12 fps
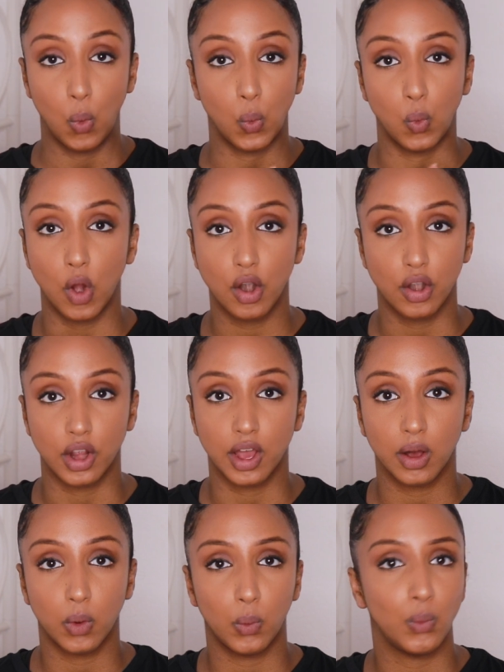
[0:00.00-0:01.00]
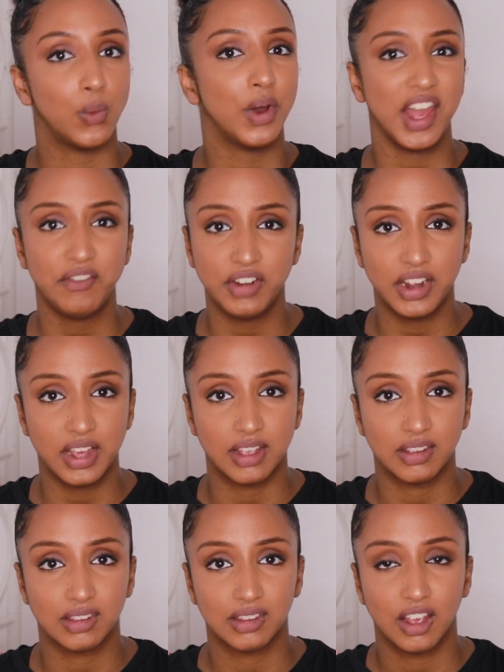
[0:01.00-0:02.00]
work, whatever it
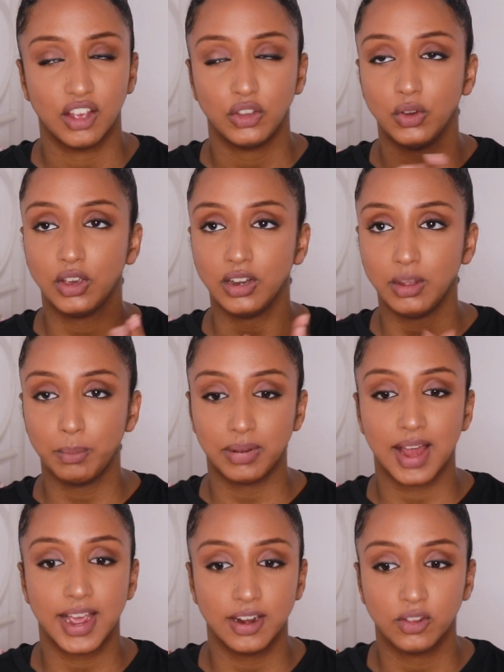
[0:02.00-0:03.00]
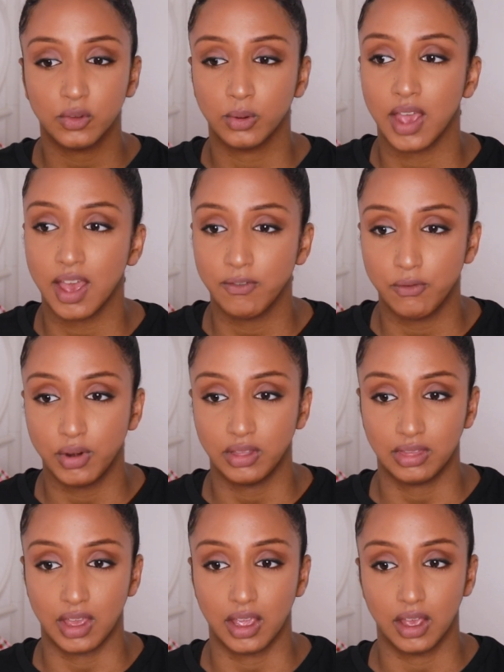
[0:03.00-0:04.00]
is. You can apply this on
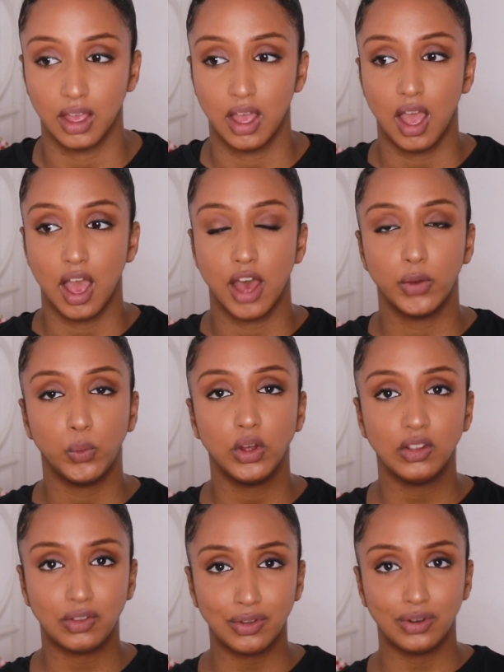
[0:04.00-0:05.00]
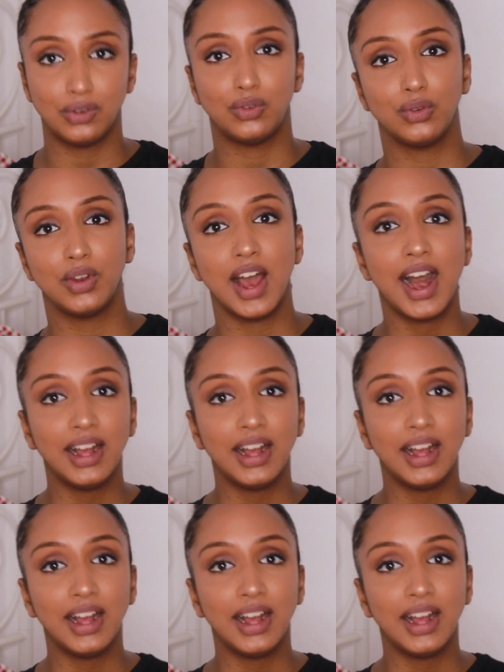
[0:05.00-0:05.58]
everything. And once you did